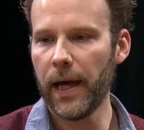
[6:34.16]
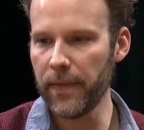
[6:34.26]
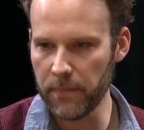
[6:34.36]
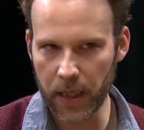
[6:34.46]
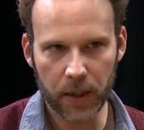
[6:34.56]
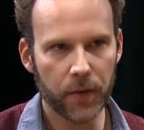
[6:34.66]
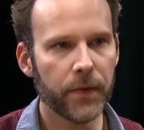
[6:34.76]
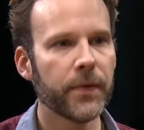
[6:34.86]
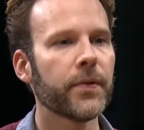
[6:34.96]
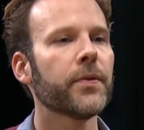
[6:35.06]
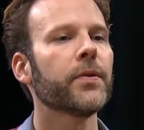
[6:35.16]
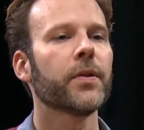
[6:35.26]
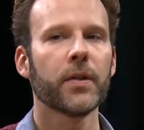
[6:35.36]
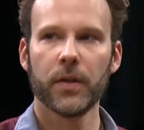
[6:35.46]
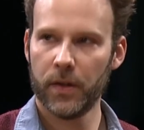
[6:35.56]
and drink specials.
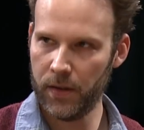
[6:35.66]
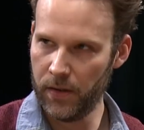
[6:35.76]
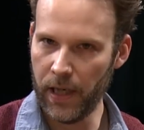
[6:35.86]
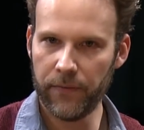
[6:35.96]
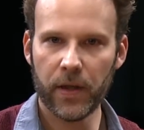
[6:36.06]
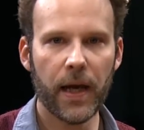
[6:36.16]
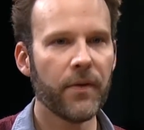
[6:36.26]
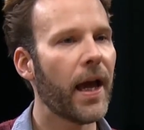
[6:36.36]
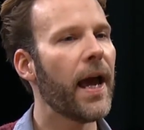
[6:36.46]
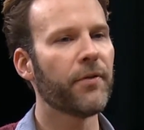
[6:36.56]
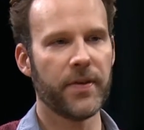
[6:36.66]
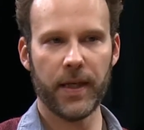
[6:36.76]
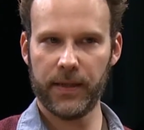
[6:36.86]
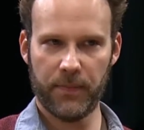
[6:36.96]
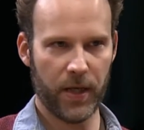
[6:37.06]
Drink specials. I'm sorry.
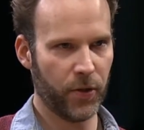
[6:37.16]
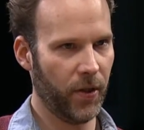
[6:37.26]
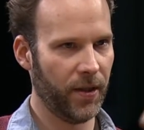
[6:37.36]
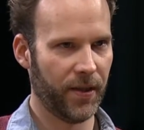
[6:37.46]
Everything is special. Special